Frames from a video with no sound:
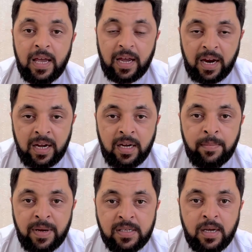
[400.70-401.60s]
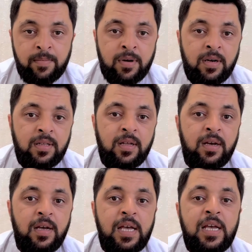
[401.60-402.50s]
It depends upon
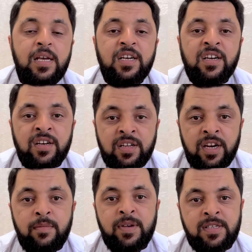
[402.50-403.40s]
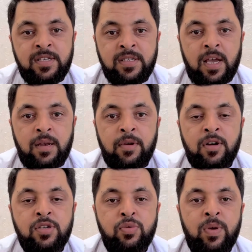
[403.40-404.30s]
the concrete mix design,
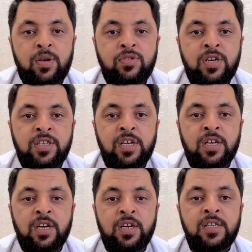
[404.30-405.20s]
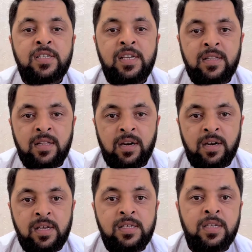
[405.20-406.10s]
because we have structural concrete C
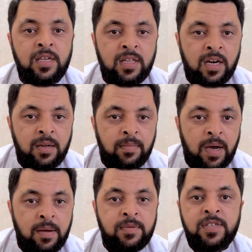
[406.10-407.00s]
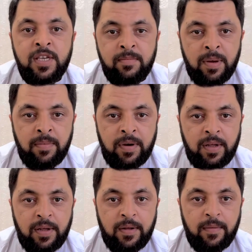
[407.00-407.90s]
thirty, C thirty-five, C fifty.
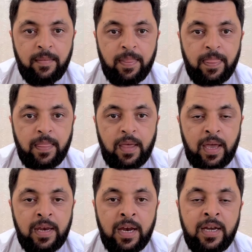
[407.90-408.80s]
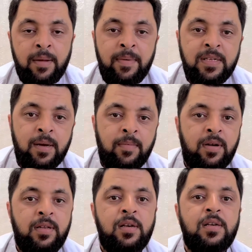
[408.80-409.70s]
And it depends
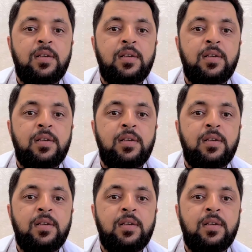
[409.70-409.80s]
upon the